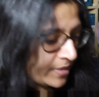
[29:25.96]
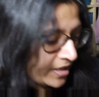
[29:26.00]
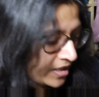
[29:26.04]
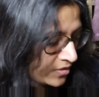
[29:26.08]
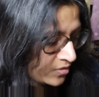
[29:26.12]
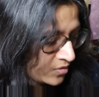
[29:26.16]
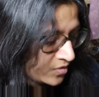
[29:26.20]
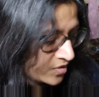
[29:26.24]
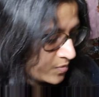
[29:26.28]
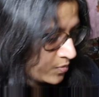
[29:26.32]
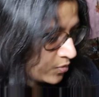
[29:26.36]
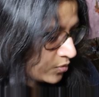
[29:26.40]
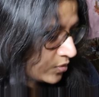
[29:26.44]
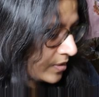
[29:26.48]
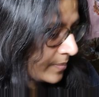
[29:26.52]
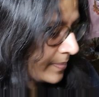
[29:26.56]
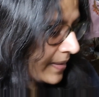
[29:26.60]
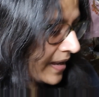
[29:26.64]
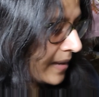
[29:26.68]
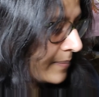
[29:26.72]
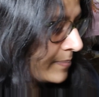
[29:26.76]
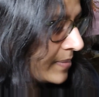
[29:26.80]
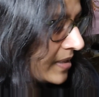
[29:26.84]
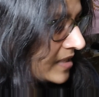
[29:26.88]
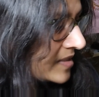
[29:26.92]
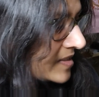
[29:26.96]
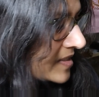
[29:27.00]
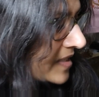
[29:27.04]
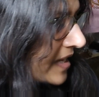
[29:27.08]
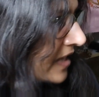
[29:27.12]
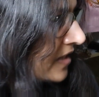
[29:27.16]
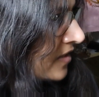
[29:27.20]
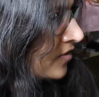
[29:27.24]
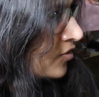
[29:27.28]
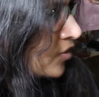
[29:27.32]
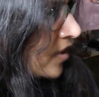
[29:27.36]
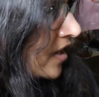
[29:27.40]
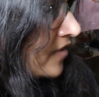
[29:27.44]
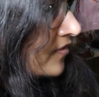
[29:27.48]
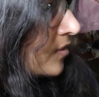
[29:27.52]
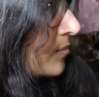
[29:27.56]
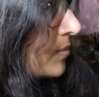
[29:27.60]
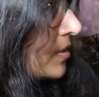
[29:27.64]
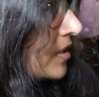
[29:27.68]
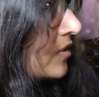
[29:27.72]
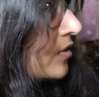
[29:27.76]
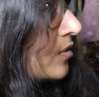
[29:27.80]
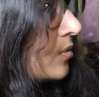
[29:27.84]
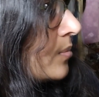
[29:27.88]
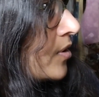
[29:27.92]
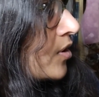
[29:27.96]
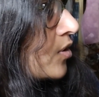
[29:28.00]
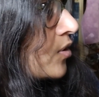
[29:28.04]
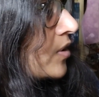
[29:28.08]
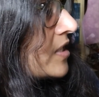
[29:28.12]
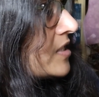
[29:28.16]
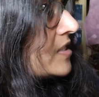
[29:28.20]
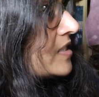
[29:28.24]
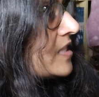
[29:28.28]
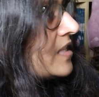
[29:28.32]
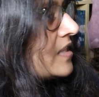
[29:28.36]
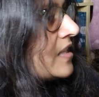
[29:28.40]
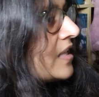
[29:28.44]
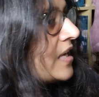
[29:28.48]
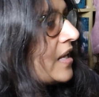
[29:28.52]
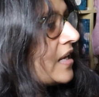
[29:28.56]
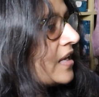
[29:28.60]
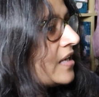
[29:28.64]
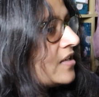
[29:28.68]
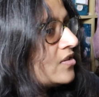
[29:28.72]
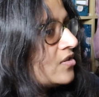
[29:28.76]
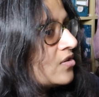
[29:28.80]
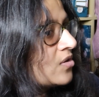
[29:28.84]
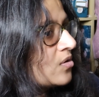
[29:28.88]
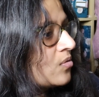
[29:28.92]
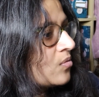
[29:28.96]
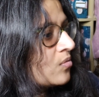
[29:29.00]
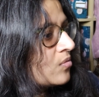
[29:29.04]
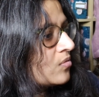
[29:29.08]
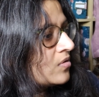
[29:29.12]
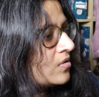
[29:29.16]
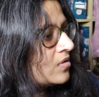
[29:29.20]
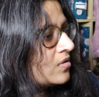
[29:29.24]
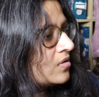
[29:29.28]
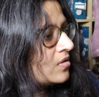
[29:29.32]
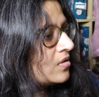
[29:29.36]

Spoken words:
my other spool of Poppy. It's kind of driving me a little bit crazy that I don't